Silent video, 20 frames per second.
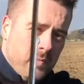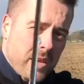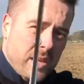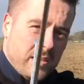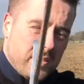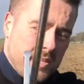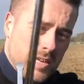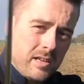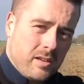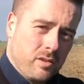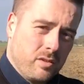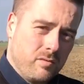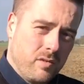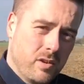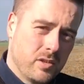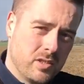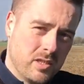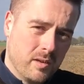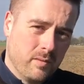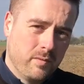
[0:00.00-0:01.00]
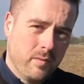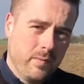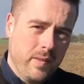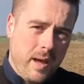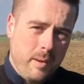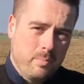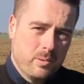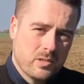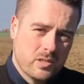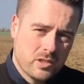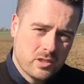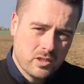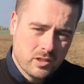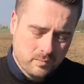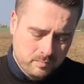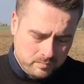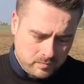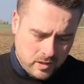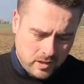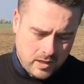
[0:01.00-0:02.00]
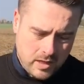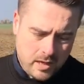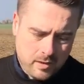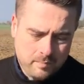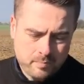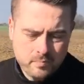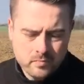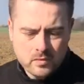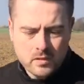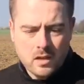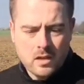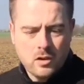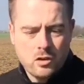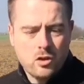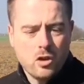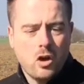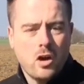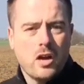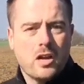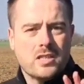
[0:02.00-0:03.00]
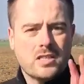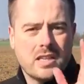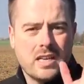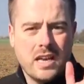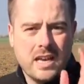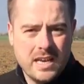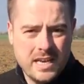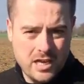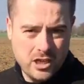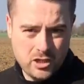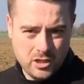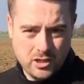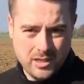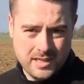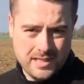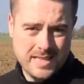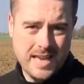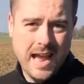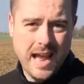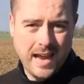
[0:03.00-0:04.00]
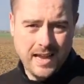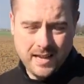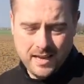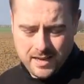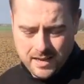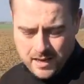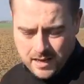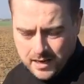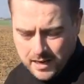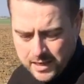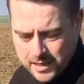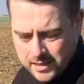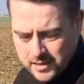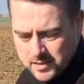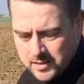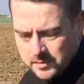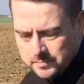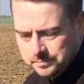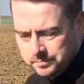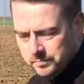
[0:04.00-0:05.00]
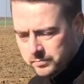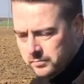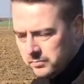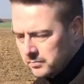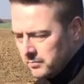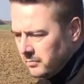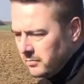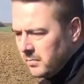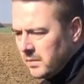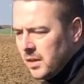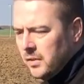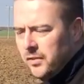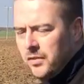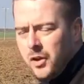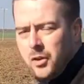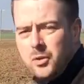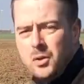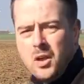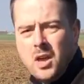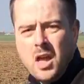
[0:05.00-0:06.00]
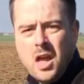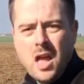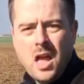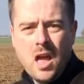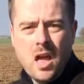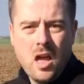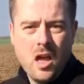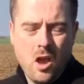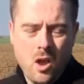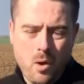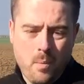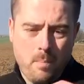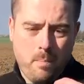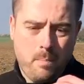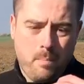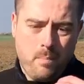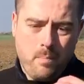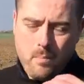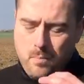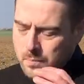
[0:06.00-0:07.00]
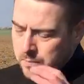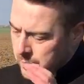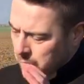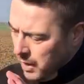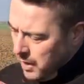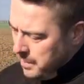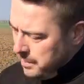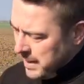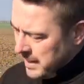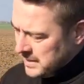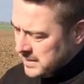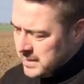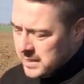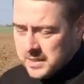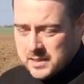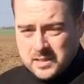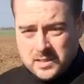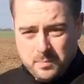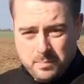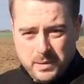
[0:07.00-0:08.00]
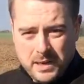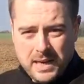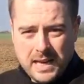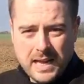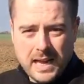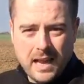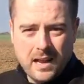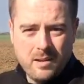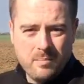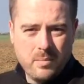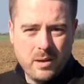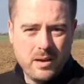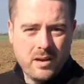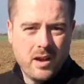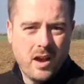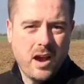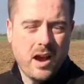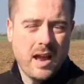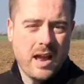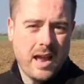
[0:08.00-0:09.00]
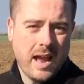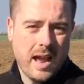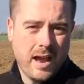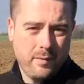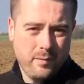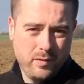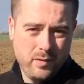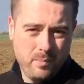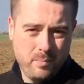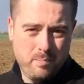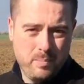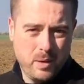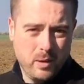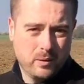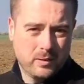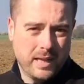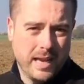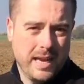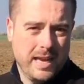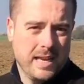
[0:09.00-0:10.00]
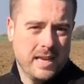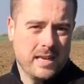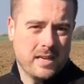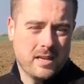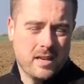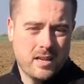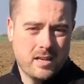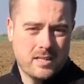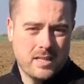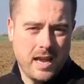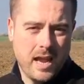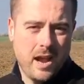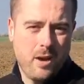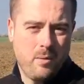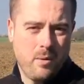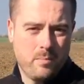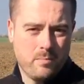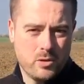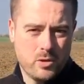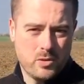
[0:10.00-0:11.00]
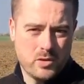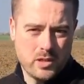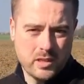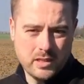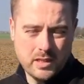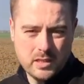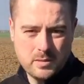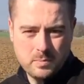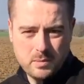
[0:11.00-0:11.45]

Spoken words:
and send a thrust in from that position, okay? Not as an initial attack, at least. So, going back to the instabile element, I have to build that in to how I'm using this